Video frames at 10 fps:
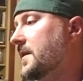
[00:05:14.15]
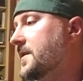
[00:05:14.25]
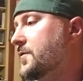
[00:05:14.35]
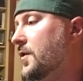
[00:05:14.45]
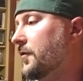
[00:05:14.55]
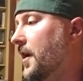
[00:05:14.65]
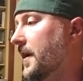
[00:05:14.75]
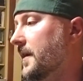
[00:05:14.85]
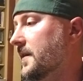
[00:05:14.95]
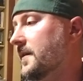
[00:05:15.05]
To it,
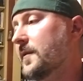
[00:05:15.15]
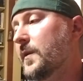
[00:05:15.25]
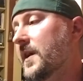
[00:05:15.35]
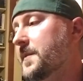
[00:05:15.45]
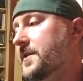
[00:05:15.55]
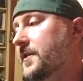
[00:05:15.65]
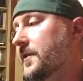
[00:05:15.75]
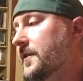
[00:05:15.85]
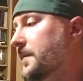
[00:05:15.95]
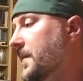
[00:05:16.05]
Ryan. What up, dude?